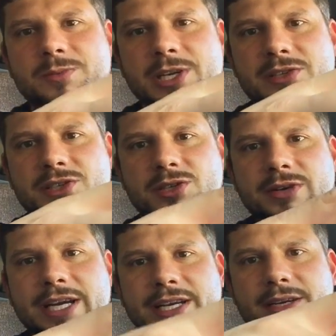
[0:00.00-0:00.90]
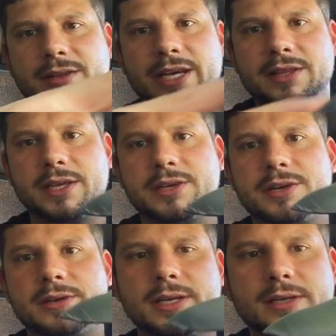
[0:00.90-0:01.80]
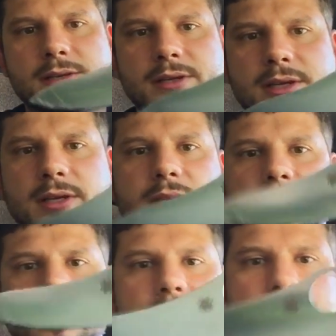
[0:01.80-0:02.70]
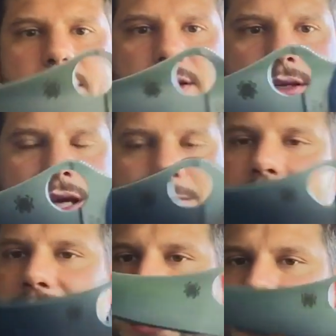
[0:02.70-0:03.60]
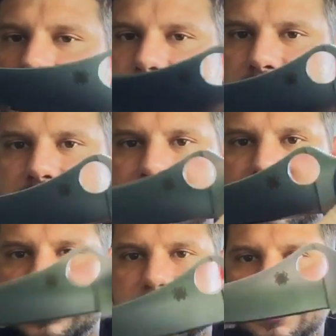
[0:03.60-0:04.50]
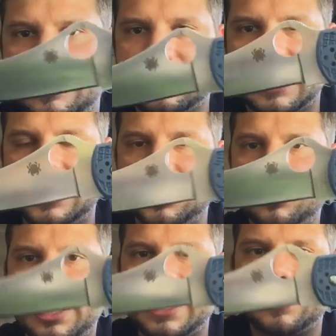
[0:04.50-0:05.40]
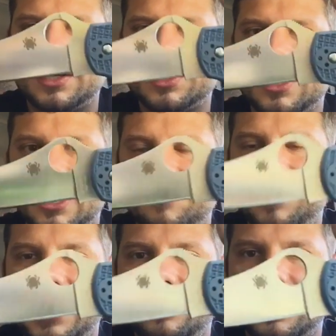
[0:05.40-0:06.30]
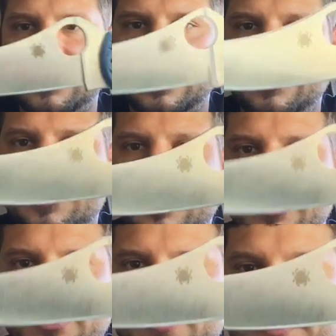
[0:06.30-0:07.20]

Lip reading: being straight here like the Endura. I'm glad that this knife exists. I do like this knife better than the Endura.